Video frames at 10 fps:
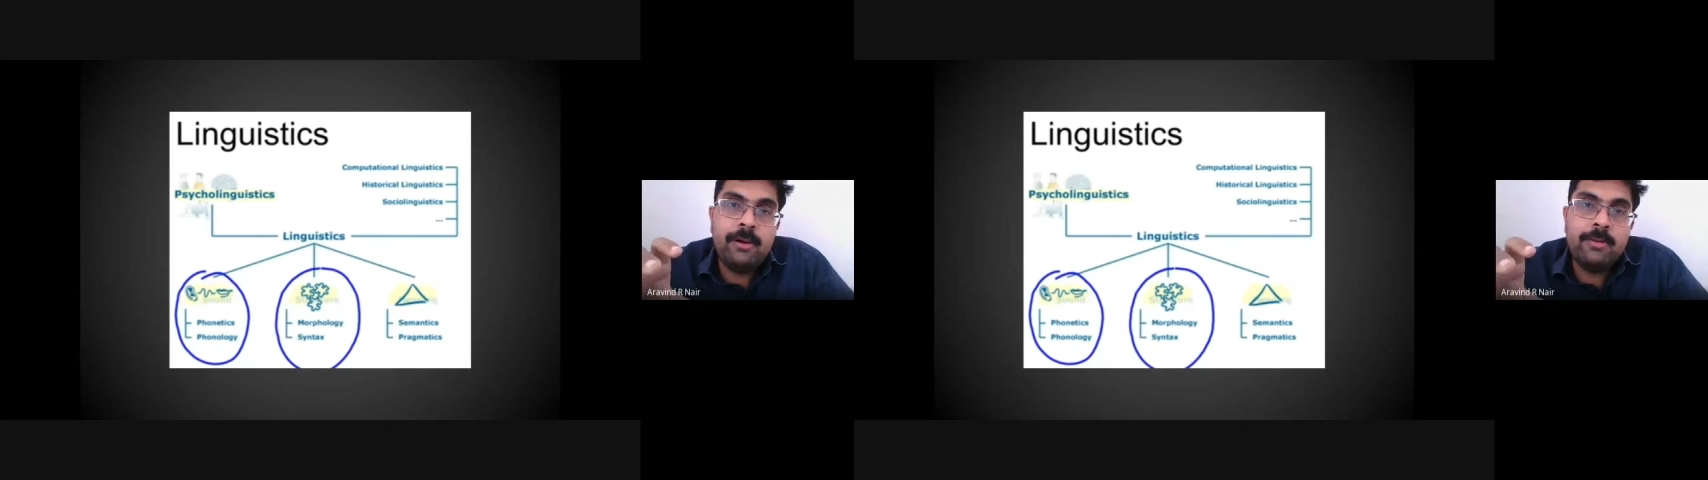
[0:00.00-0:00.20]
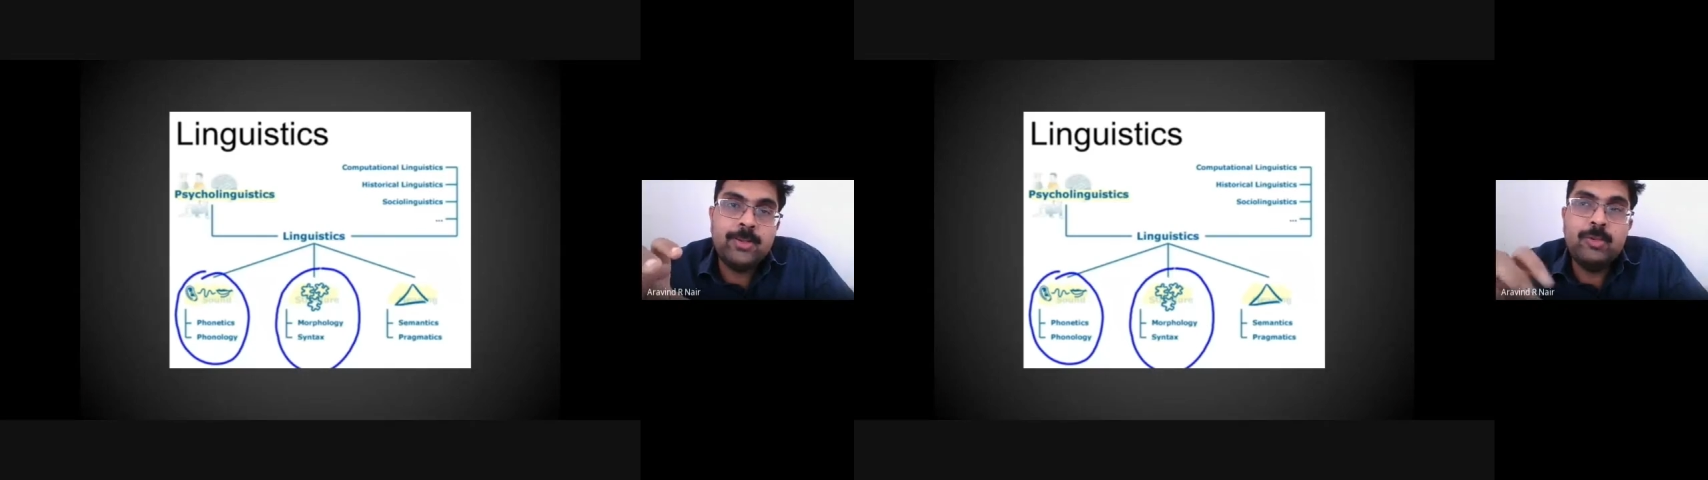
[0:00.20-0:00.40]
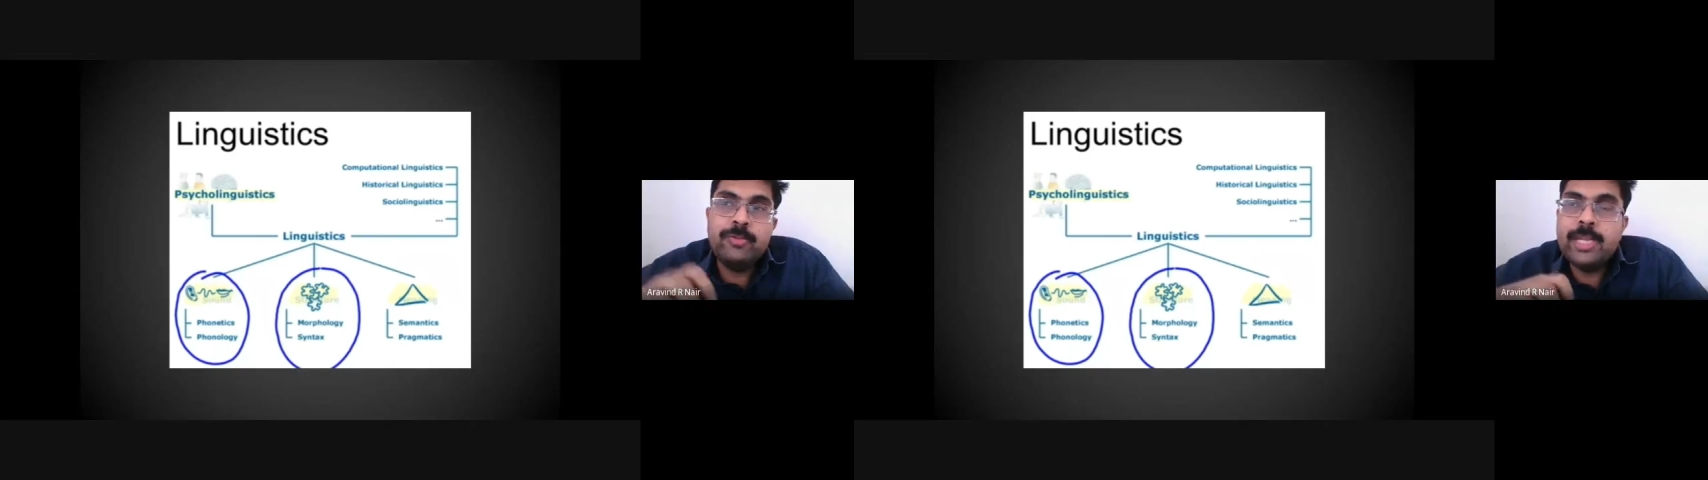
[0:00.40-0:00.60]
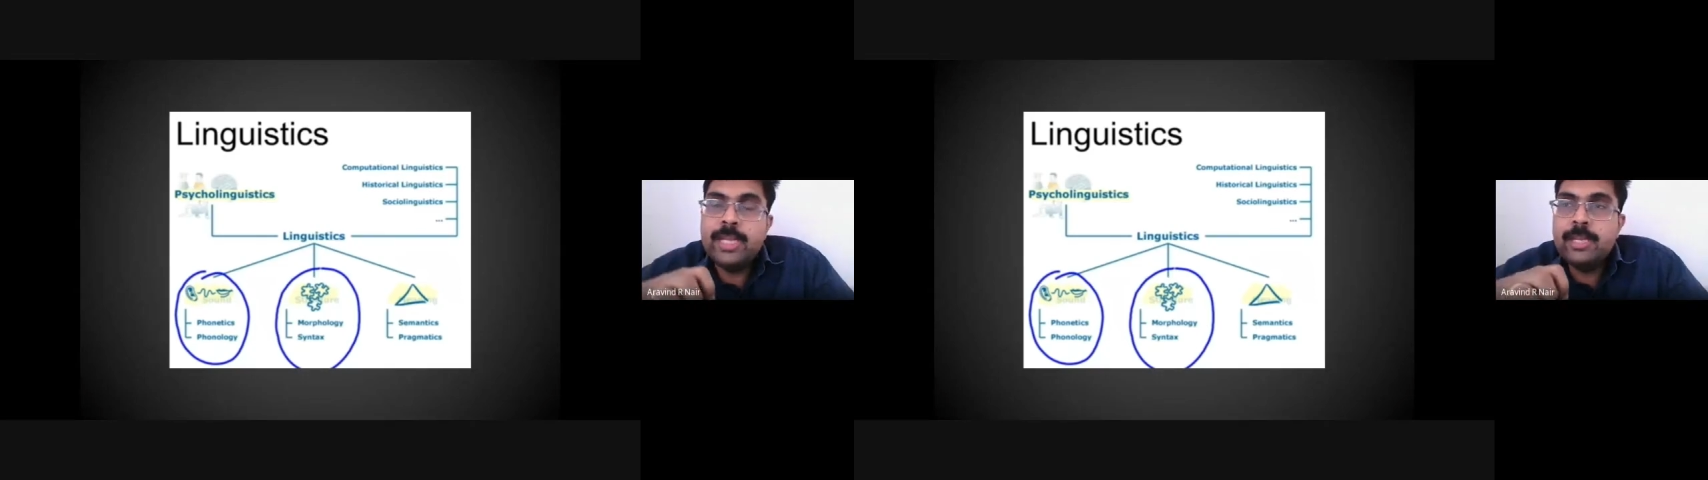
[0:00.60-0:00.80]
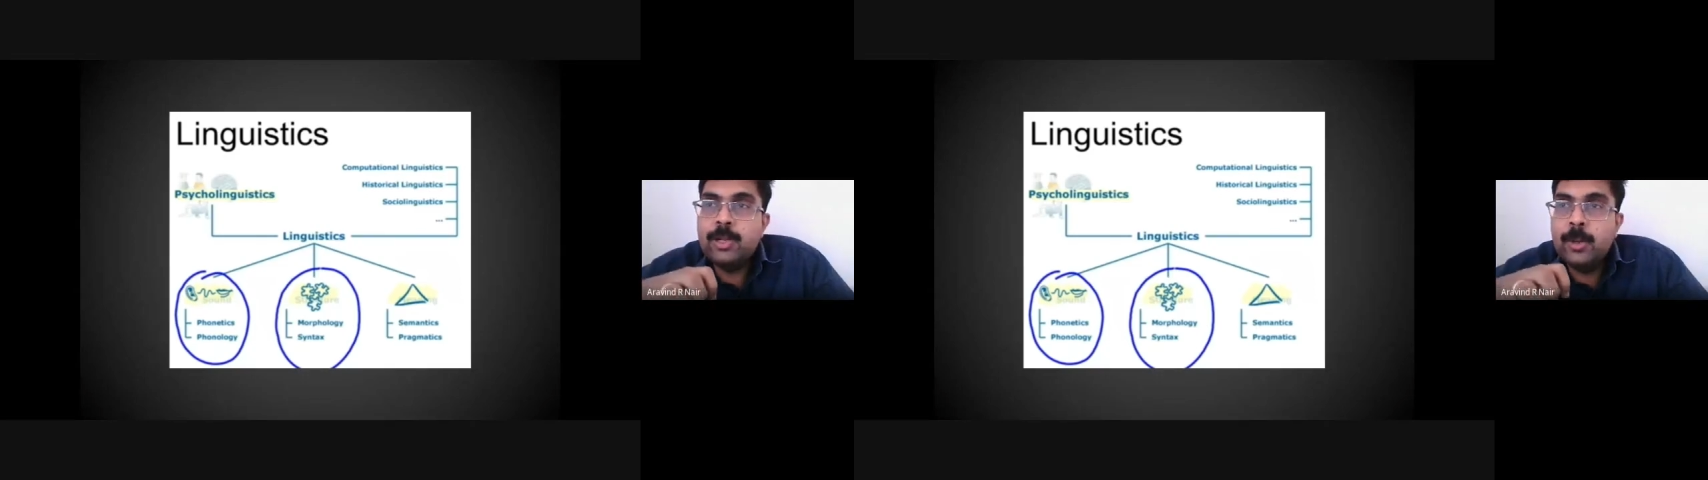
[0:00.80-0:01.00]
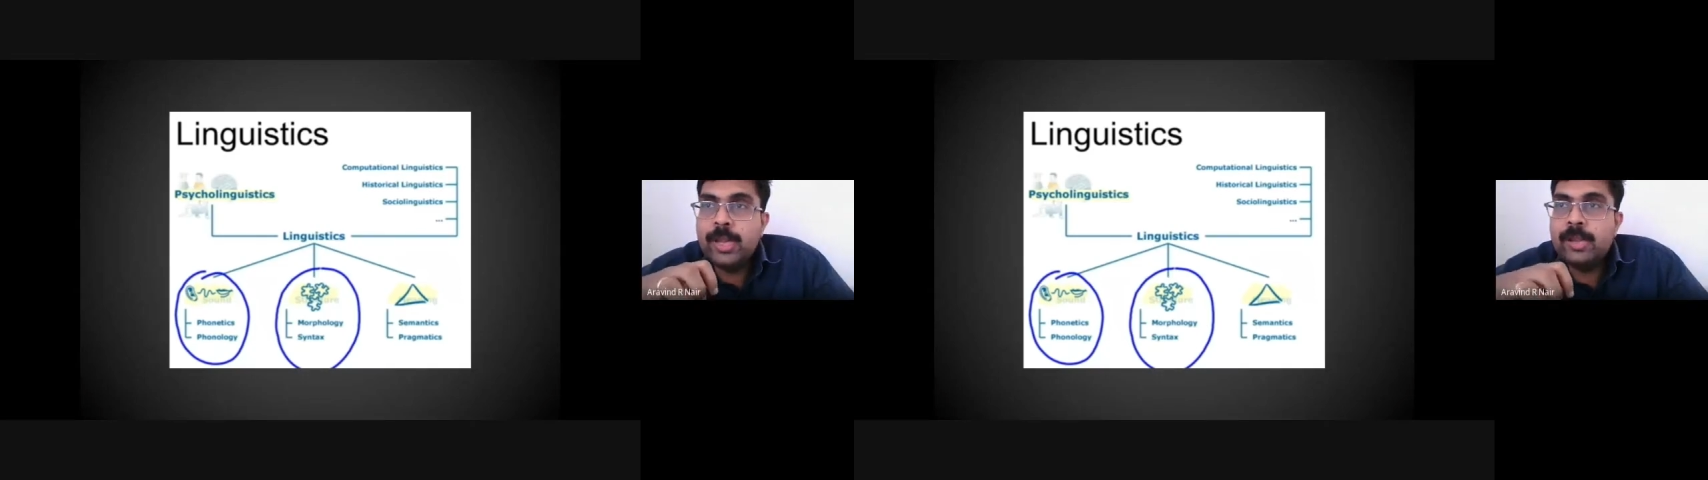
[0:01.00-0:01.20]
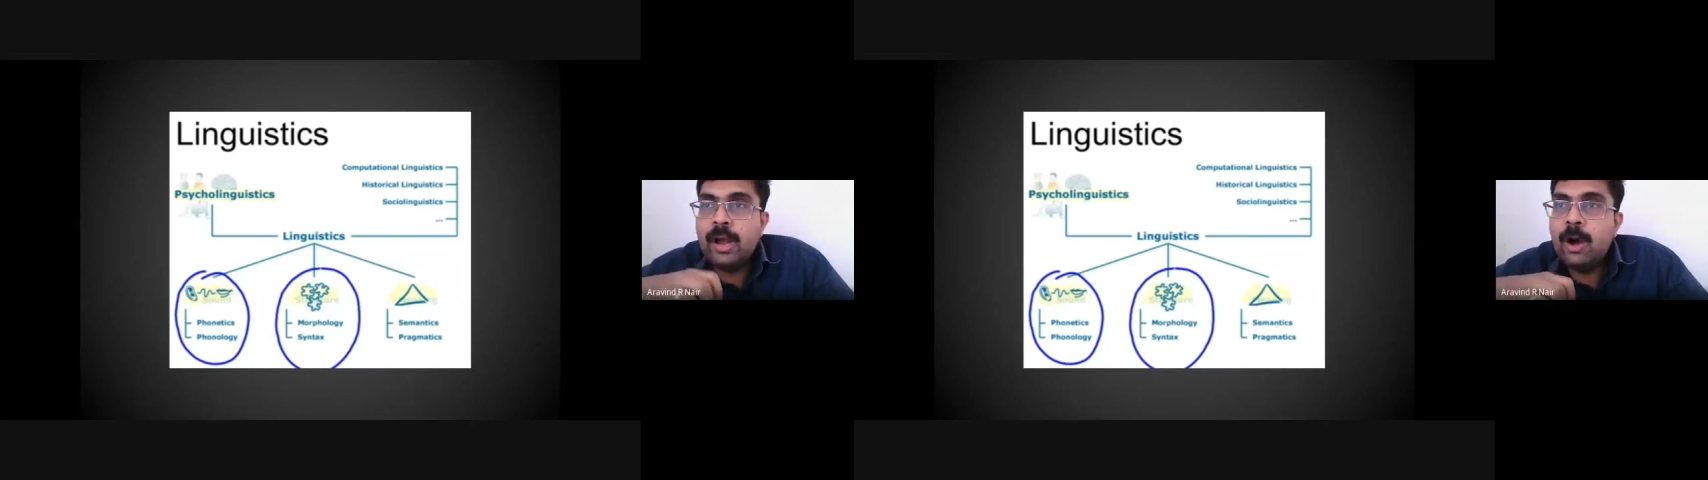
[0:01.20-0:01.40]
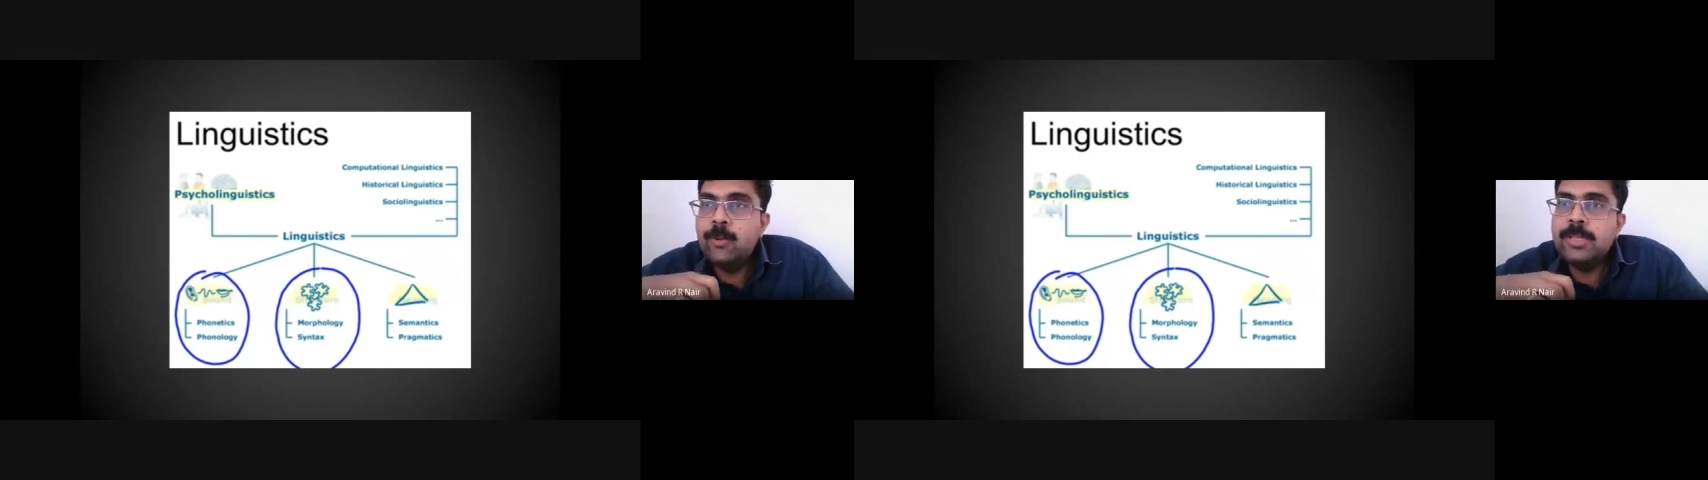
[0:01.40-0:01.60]
So we look at
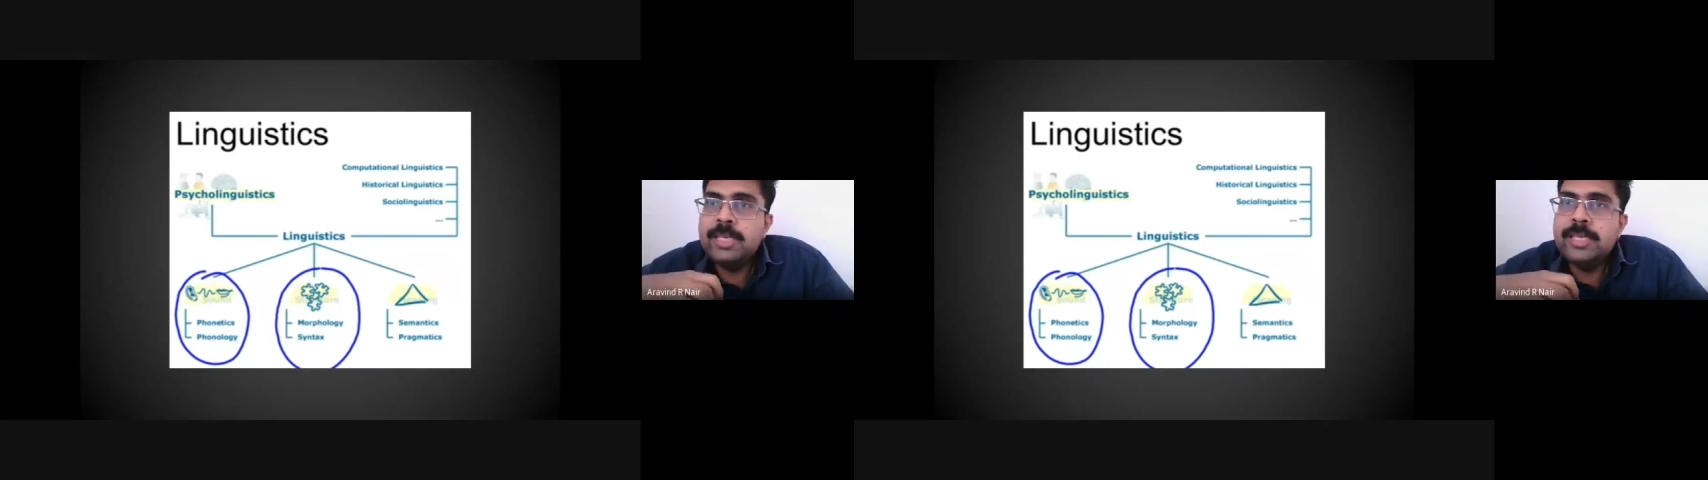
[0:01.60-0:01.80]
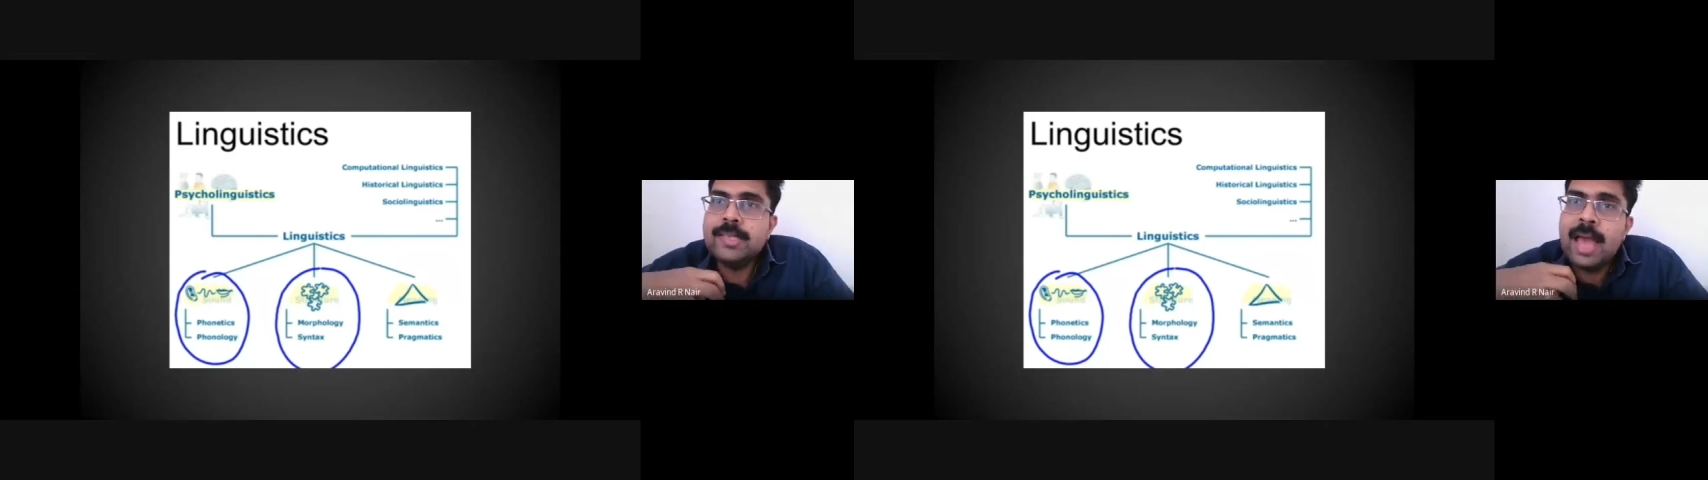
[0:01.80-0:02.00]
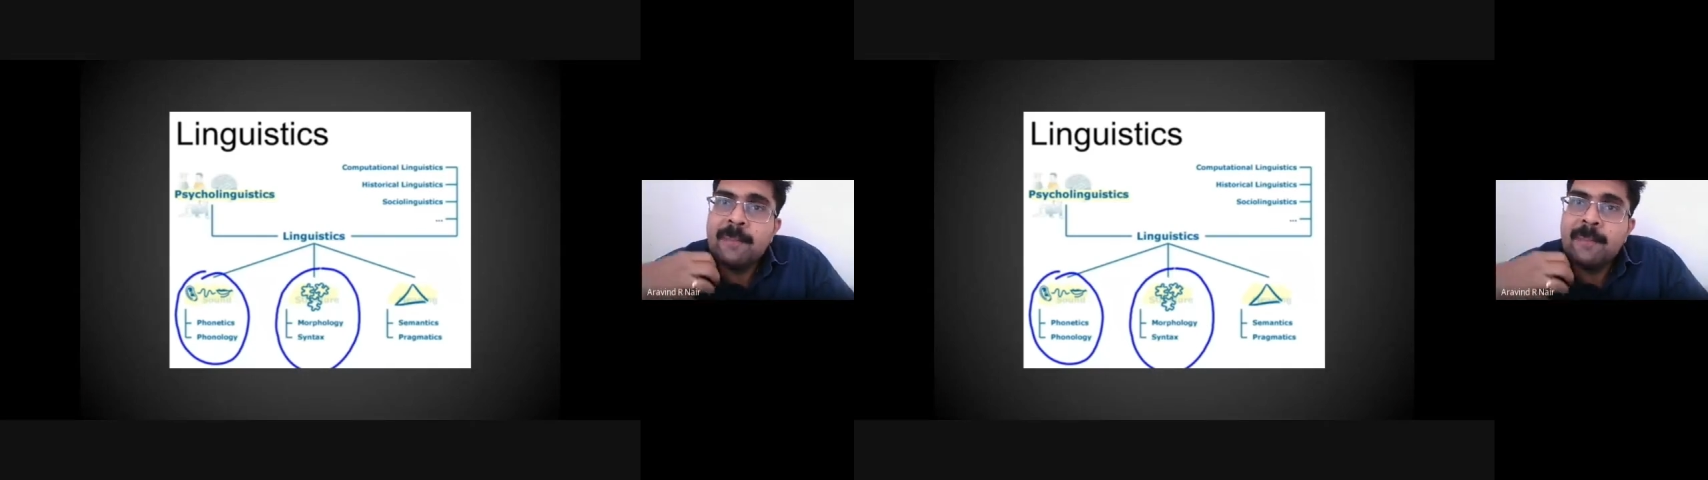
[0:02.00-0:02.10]
how these